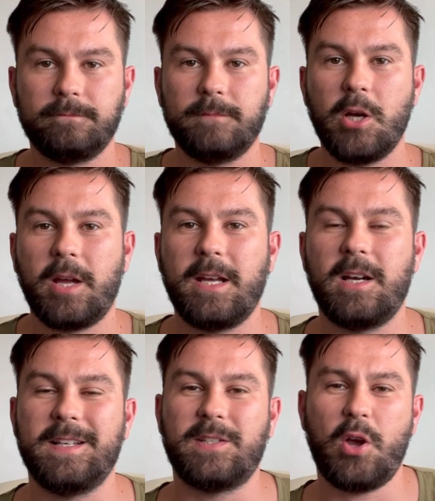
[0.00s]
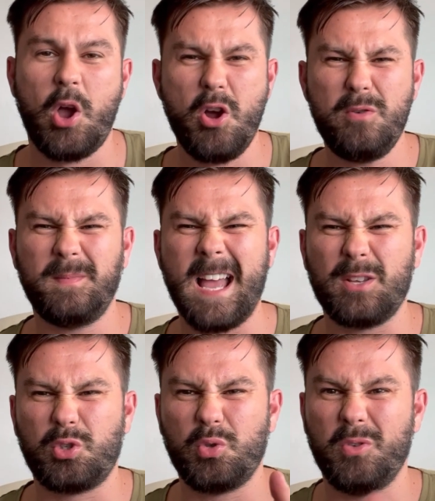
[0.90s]
Okay guys, so I hope
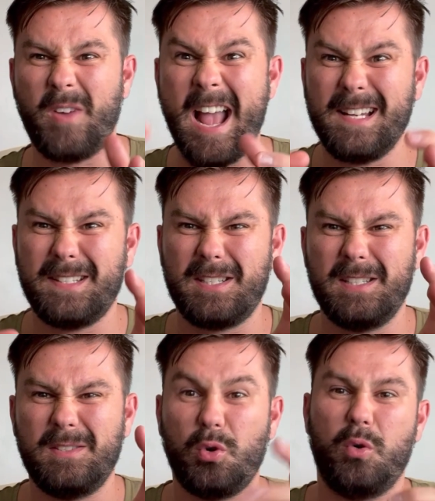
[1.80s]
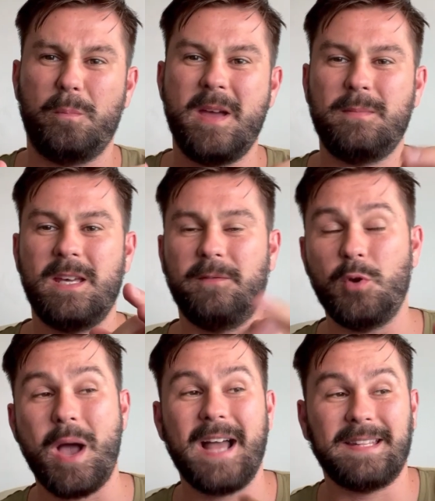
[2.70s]
that sort of answered or maybe if
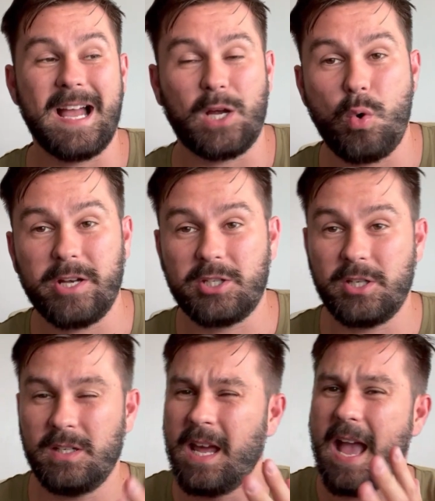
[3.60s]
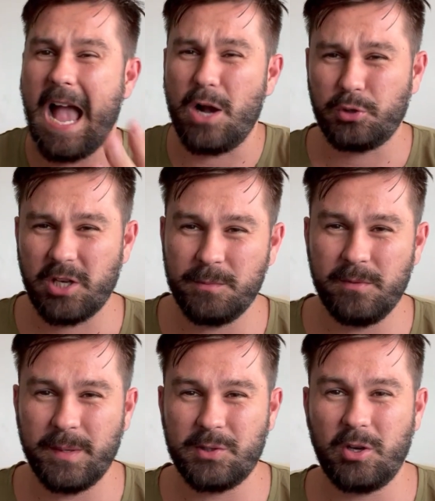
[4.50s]
you had that question, how should I move
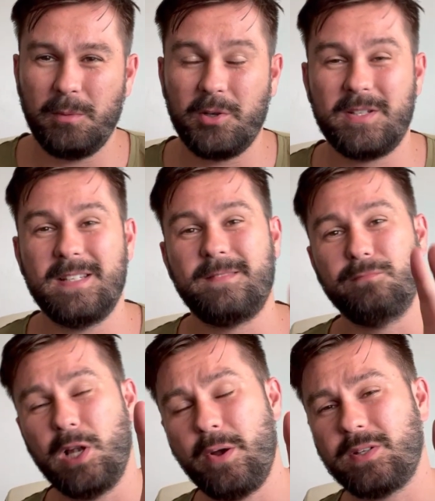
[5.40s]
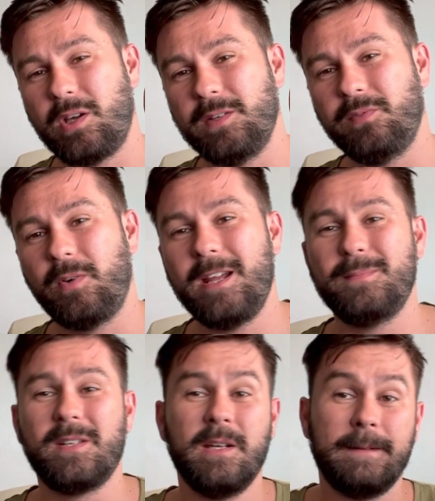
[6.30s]
my stop losses? Lower time
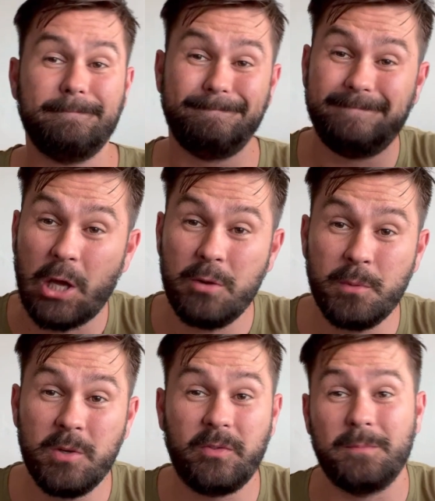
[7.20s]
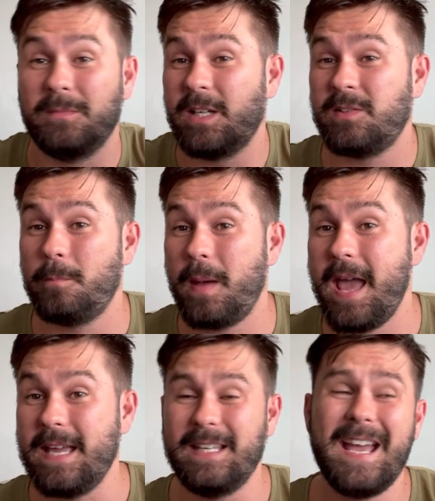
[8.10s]
frames, don't move them, doesn't
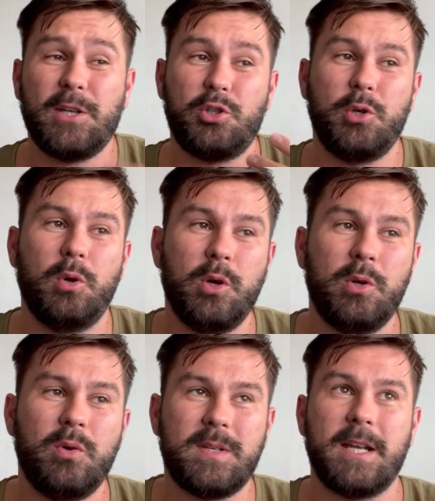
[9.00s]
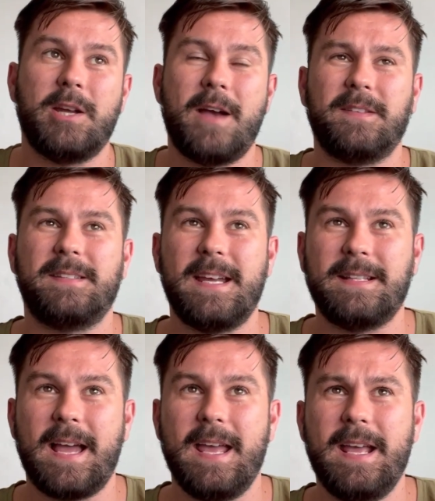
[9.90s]
pay. Yes, you lose and you have to take
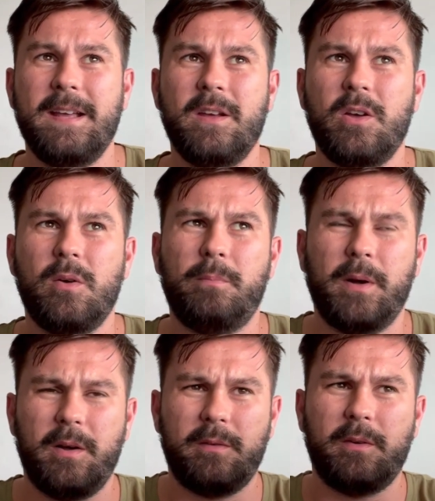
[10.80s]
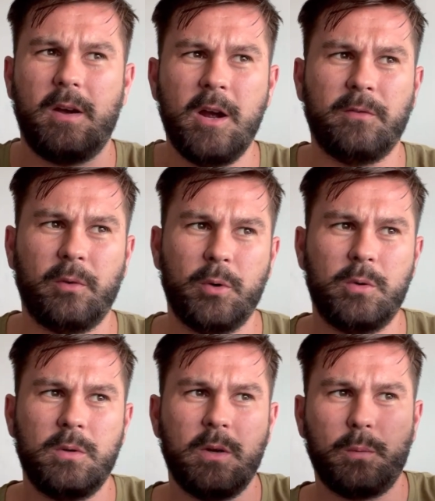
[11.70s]
that hit, but
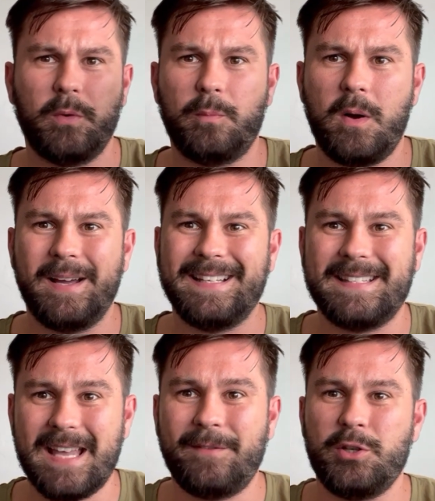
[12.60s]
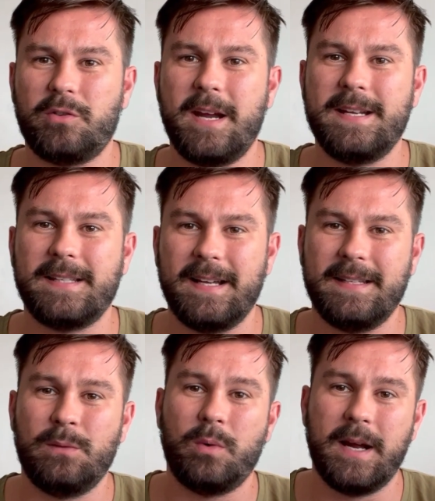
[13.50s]
overall with my seven trades that I
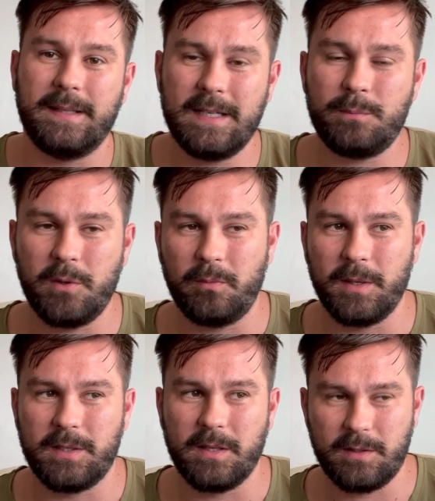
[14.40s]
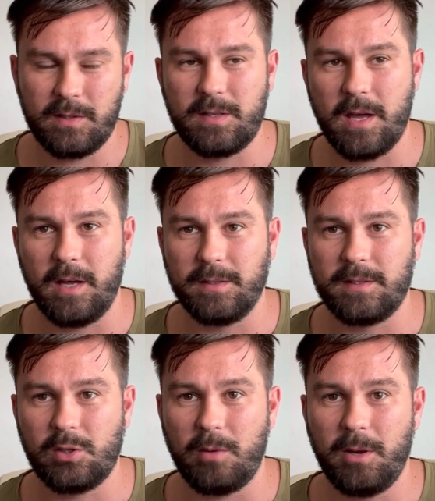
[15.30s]
did where I did move my uh,
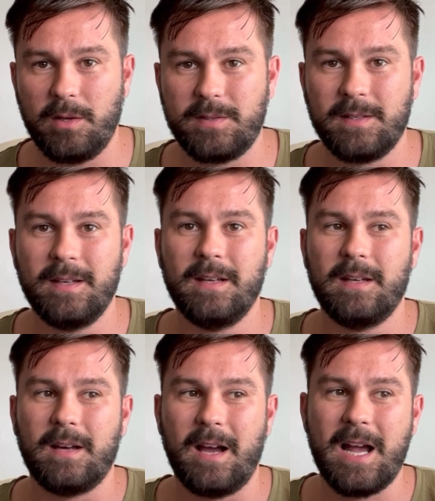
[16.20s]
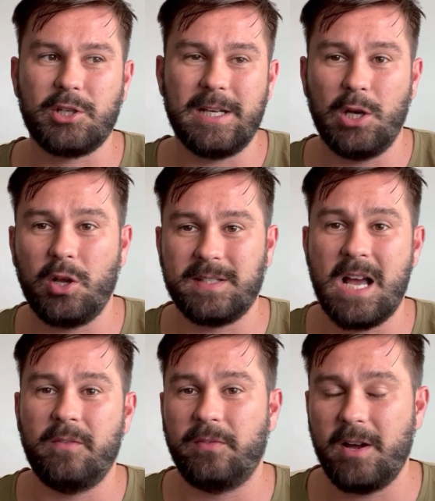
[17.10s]
stop loss, I actually lost
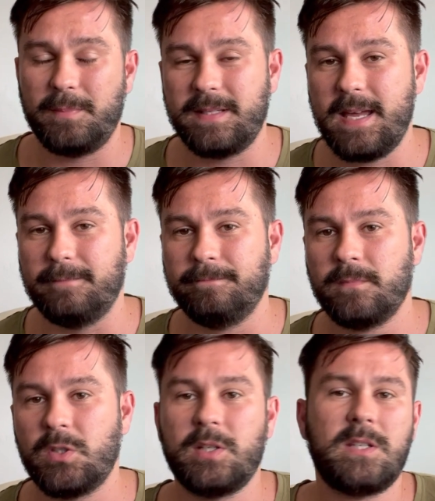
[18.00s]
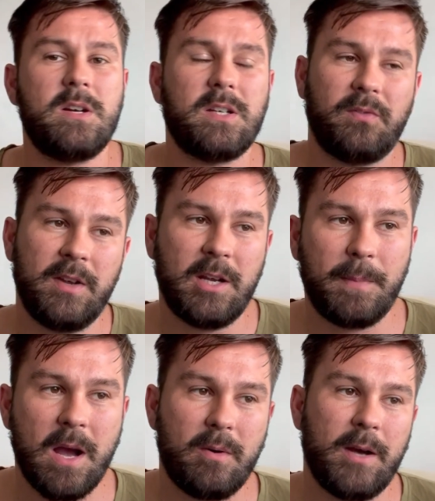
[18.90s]
out on 5%. So it's something to think
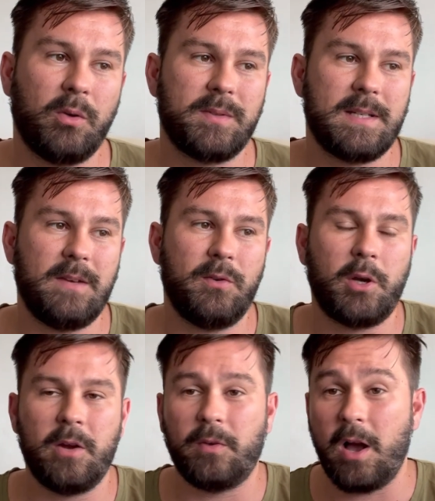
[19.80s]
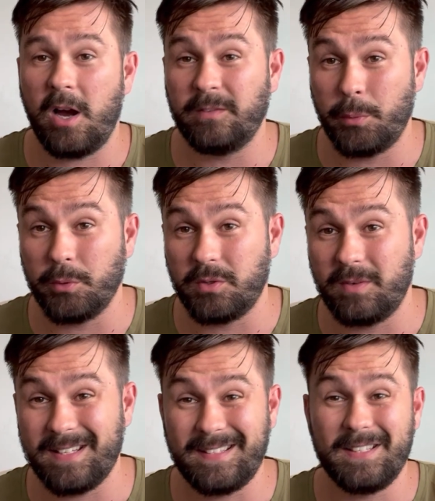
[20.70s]
about. And obviously if you're going for a high reward to
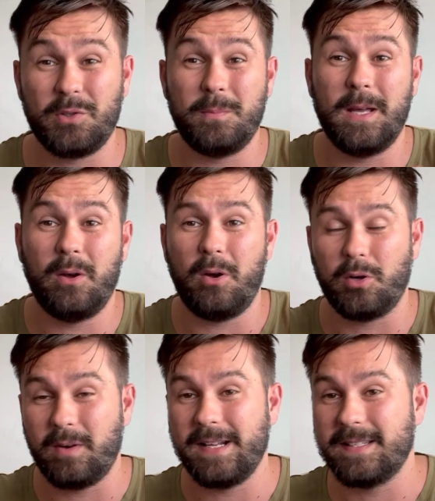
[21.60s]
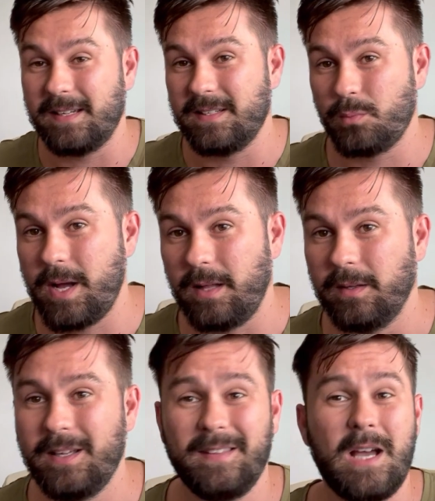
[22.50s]
risk, this could be a lot greater as well.
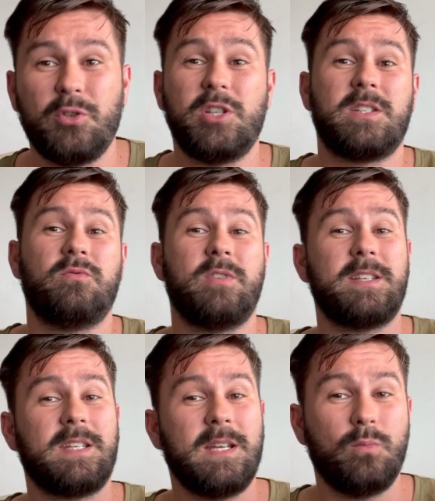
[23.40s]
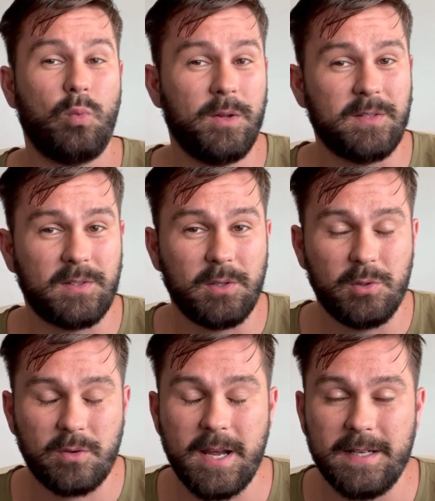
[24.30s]
That was just risking one to two
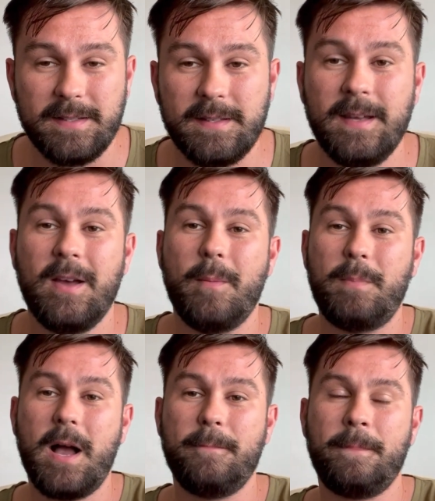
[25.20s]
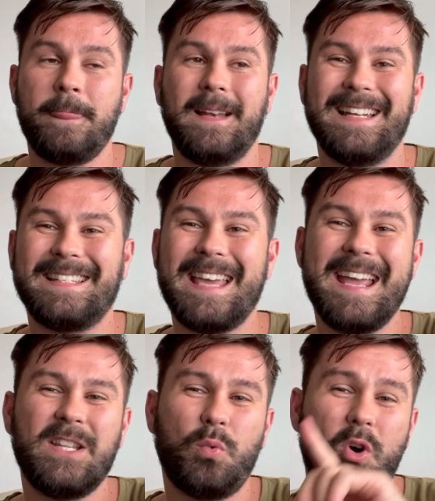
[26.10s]
trades. But let's get
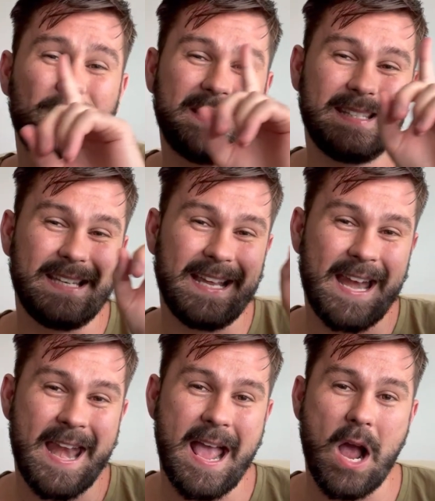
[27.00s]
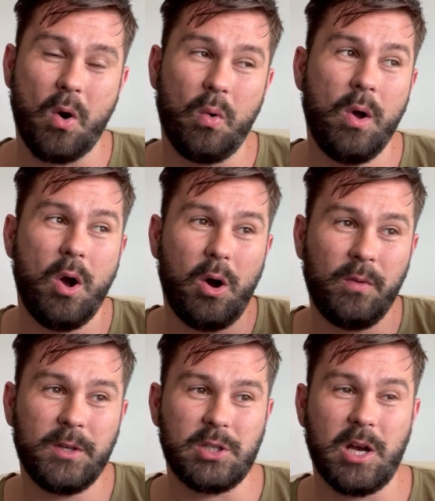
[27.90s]
into what I'm seeing now
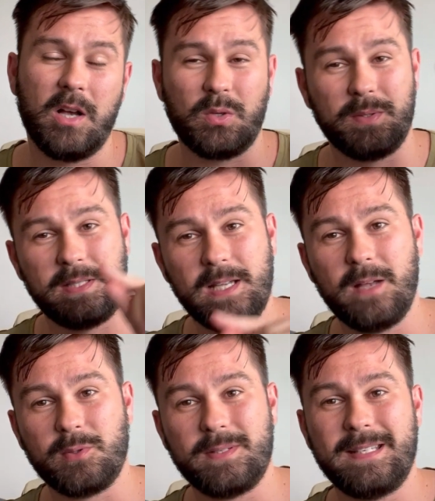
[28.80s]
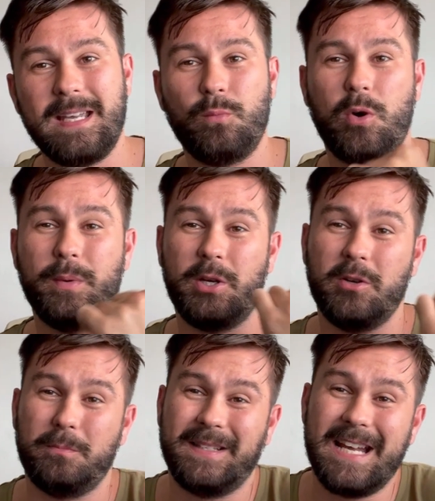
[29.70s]
on the charts, what setups we're seeing, what we
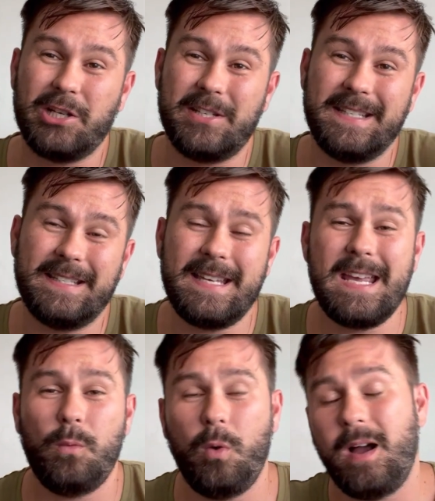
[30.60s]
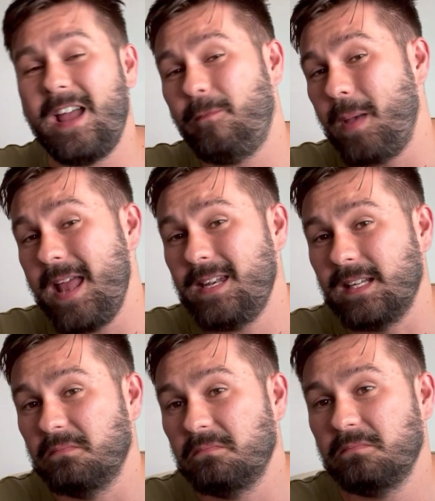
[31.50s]
could potentially see, and what I have pending.